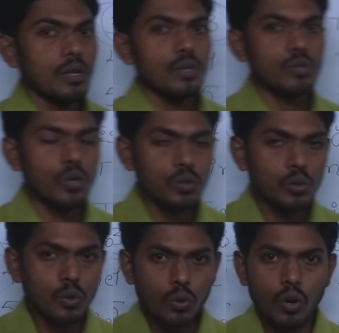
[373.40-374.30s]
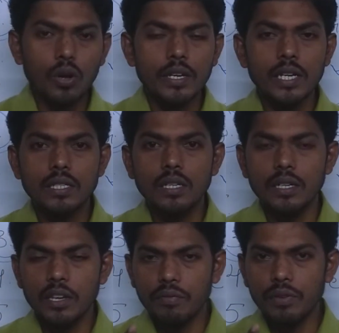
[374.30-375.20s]
so to know it
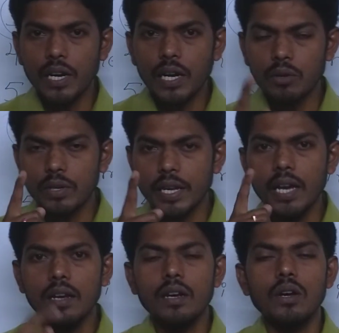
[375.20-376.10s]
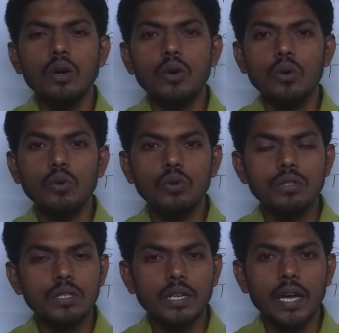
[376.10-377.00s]
definitely you need a
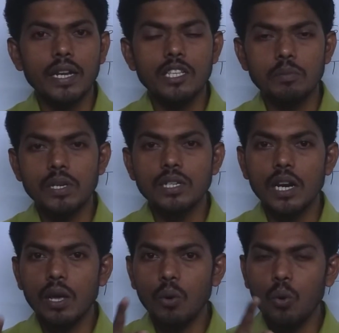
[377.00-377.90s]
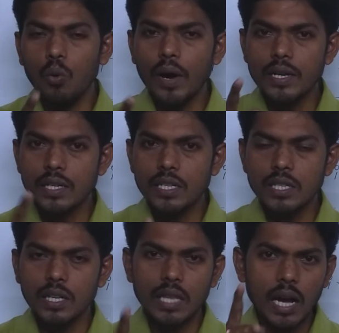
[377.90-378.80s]
good trainer especially who are
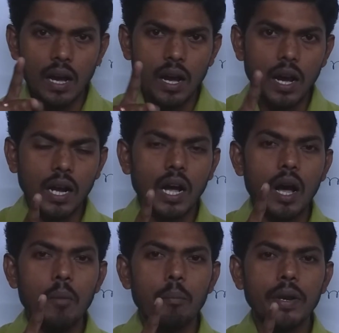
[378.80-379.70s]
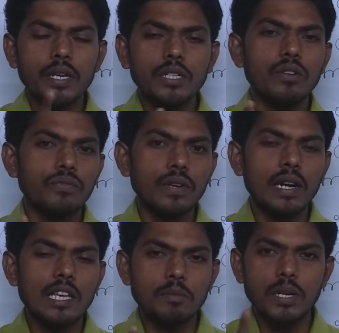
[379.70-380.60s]
teaching the competitive
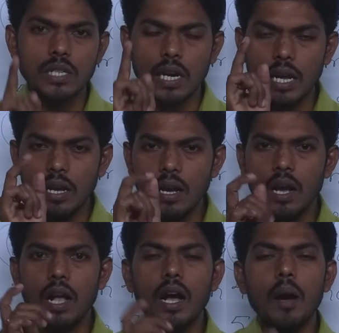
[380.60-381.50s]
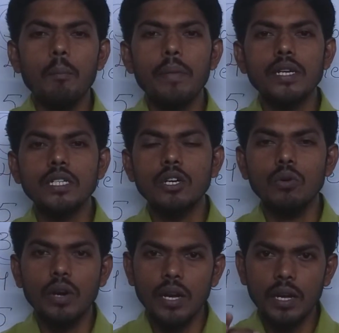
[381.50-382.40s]
field especially
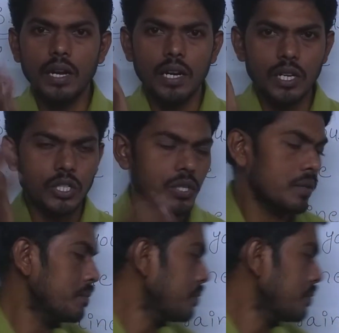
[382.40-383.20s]
competitive english